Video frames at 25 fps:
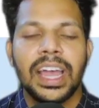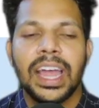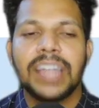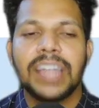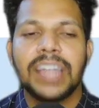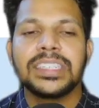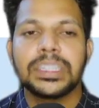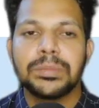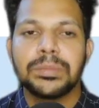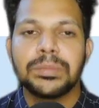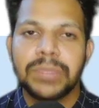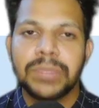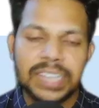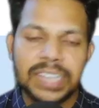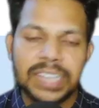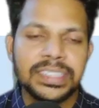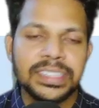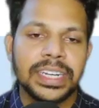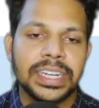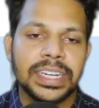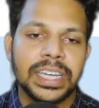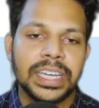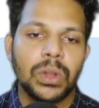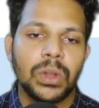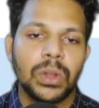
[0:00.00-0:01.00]
and some
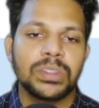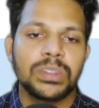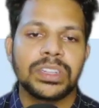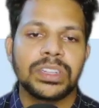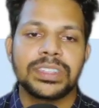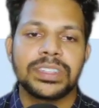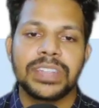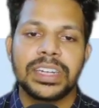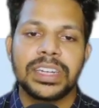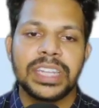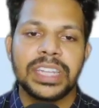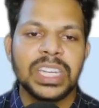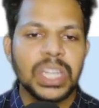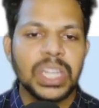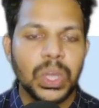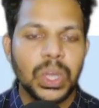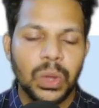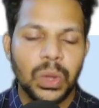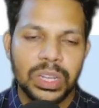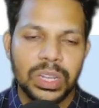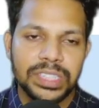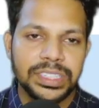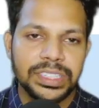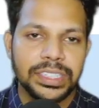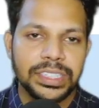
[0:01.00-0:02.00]
drugs that can also result in
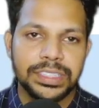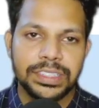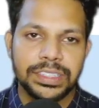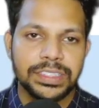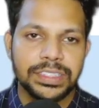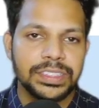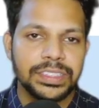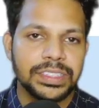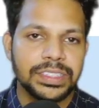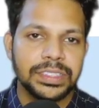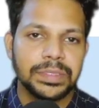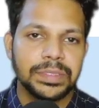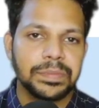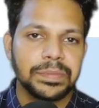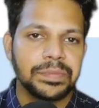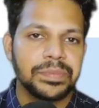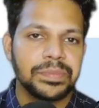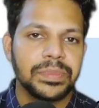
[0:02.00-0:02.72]
cholestasis,